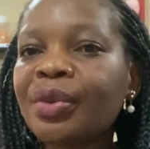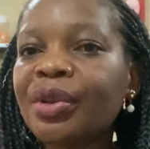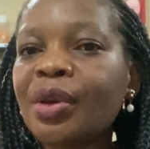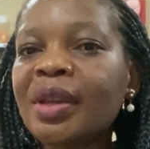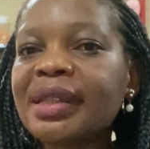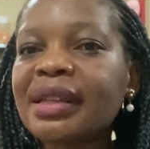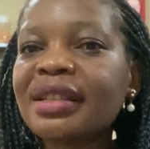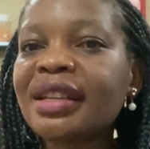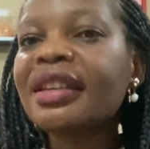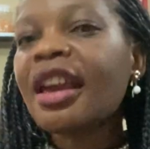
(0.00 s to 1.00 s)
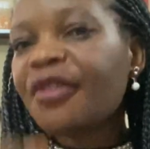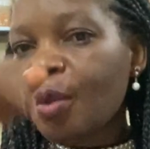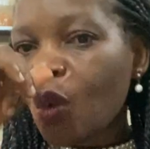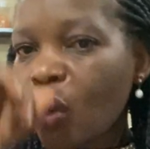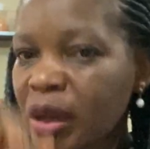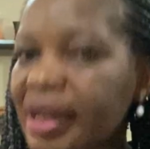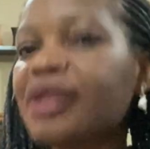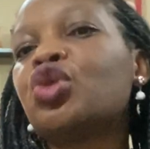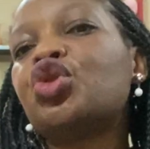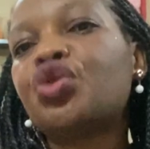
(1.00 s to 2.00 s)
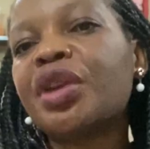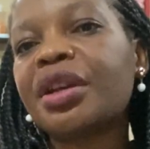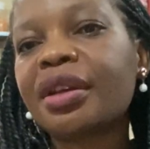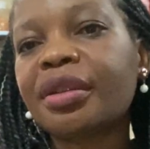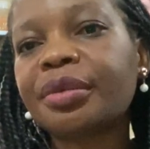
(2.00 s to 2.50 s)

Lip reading: You understand? She gave him water to drink.